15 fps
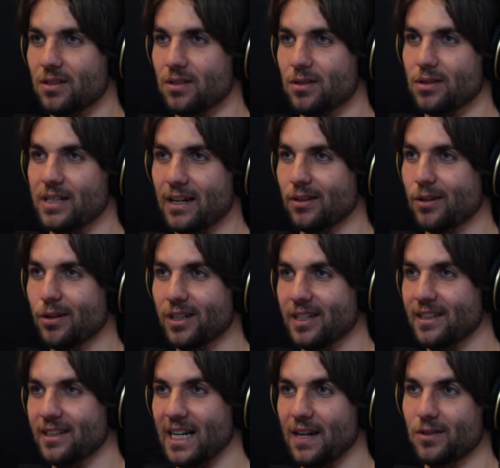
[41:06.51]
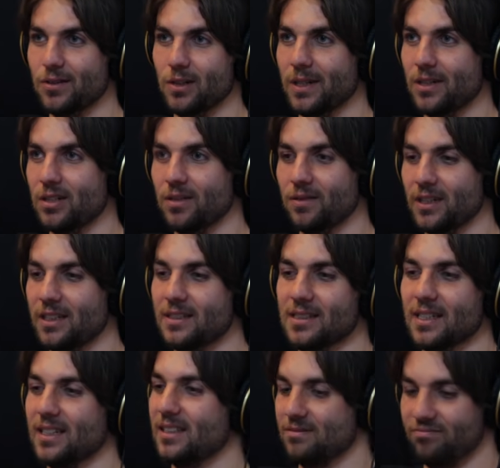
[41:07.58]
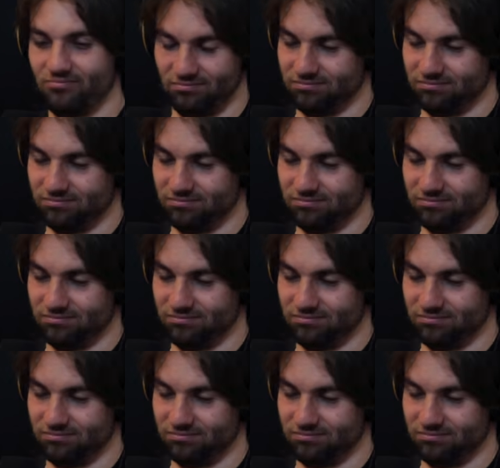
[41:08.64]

you downloaded it and gave it to a bunch of your friends, like,